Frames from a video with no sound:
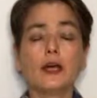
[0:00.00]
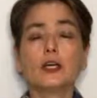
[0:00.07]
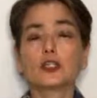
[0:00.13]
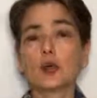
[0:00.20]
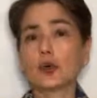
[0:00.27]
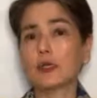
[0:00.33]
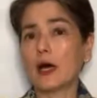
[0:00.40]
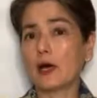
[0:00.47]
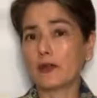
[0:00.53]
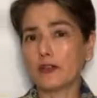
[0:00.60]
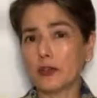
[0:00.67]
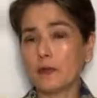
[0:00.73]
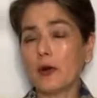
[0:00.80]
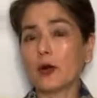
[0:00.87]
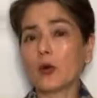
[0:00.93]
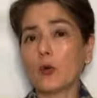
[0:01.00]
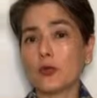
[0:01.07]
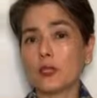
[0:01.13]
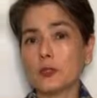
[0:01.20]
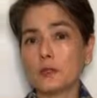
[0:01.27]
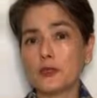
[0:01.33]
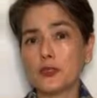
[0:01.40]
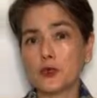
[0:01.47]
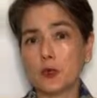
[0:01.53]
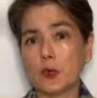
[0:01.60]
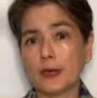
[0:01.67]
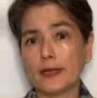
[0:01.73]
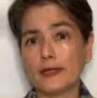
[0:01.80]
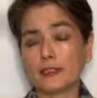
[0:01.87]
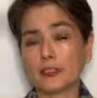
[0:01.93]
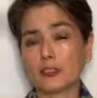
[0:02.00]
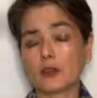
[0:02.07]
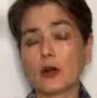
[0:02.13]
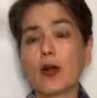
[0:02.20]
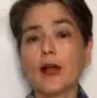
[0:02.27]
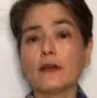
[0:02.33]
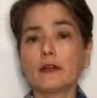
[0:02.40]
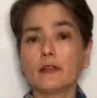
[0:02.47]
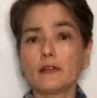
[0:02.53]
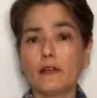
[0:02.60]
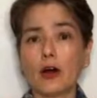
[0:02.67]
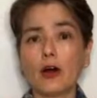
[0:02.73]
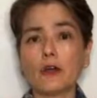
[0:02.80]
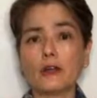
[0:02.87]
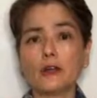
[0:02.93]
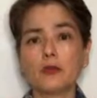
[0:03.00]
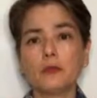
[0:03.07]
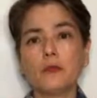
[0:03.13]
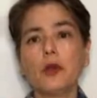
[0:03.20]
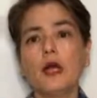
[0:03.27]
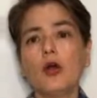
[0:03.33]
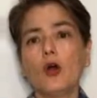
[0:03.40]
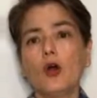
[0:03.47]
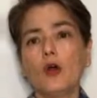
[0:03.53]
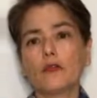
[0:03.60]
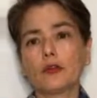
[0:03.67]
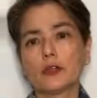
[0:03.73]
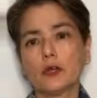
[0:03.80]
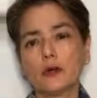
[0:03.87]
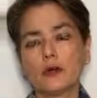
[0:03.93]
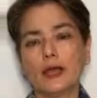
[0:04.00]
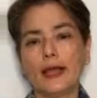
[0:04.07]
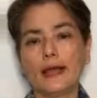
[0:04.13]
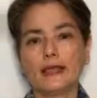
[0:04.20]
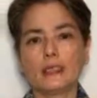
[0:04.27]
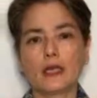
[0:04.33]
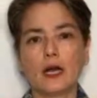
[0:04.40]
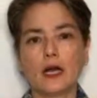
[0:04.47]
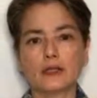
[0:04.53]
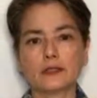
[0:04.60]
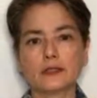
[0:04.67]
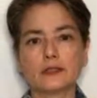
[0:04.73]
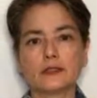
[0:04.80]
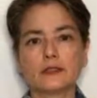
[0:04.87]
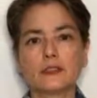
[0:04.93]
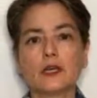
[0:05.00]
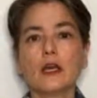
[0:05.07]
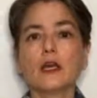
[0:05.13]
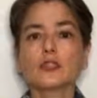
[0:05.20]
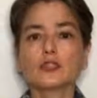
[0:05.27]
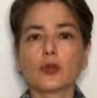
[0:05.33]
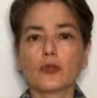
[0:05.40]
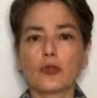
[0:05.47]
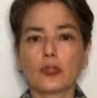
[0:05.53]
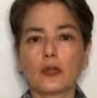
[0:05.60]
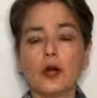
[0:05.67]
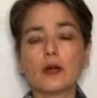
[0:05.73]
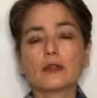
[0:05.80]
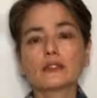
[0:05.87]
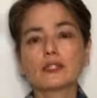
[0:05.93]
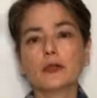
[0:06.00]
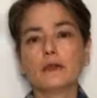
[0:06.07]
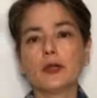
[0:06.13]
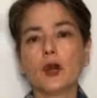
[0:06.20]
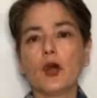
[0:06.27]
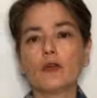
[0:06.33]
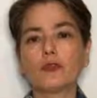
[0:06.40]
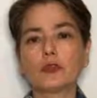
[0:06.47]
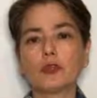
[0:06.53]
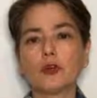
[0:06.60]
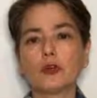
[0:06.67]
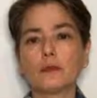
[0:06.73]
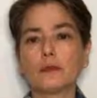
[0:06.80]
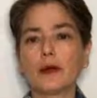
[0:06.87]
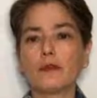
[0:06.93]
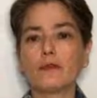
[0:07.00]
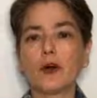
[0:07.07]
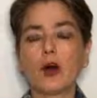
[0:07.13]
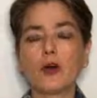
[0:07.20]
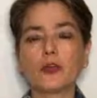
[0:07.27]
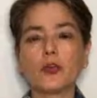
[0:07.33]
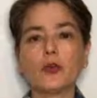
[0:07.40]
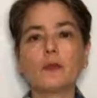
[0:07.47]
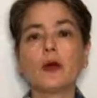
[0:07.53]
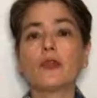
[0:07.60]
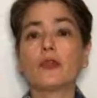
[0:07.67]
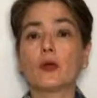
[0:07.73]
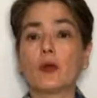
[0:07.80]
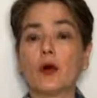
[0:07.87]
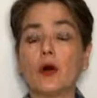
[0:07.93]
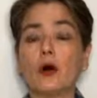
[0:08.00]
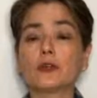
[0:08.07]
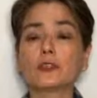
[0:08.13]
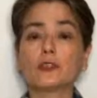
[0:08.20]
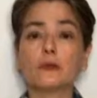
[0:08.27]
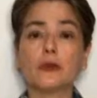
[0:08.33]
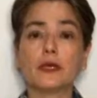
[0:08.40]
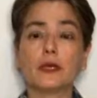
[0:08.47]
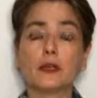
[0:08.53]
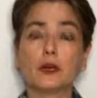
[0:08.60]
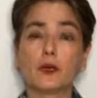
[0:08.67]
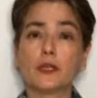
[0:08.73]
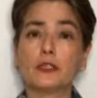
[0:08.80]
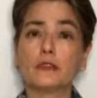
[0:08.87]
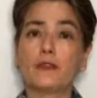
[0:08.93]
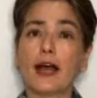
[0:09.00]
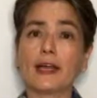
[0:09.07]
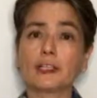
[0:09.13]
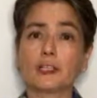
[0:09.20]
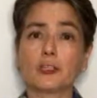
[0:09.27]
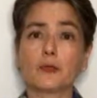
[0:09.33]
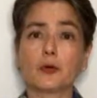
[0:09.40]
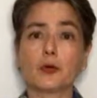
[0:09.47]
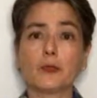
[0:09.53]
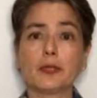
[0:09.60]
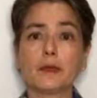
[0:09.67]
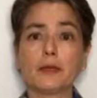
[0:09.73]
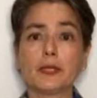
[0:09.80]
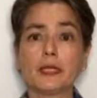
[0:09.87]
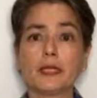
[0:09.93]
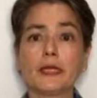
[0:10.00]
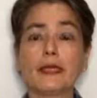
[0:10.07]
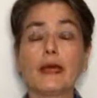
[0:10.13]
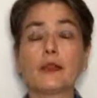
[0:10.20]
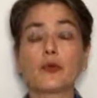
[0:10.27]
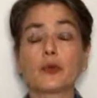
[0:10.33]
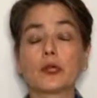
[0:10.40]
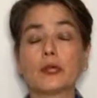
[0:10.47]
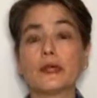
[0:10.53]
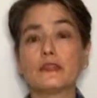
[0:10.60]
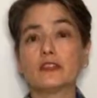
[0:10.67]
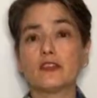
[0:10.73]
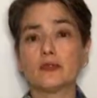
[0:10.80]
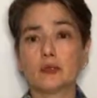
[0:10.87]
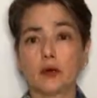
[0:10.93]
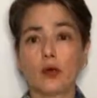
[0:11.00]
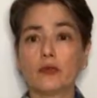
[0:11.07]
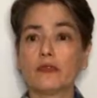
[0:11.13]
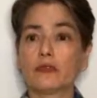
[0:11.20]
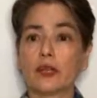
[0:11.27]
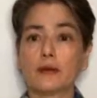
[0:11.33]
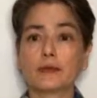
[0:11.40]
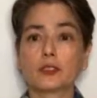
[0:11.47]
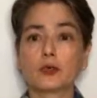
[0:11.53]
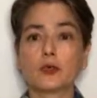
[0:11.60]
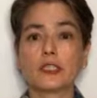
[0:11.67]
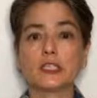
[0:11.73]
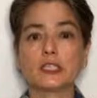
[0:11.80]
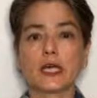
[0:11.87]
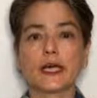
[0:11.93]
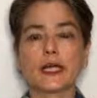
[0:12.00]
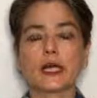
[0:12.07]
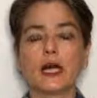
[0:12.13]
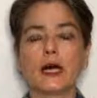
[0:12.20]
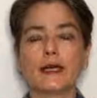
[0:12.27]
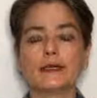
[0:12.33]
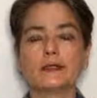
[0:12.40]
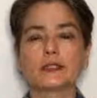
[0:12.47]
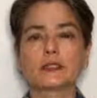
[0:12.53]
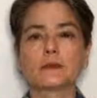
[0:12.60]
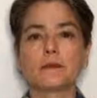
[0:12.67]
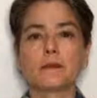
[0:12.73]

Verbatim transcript: So a lot of them are going to be what I described: volume, overload, and toxins. So the lungs can be overloaded by volume. There will also be increased vascular permeability and the release of pro-inflammatory cytokines.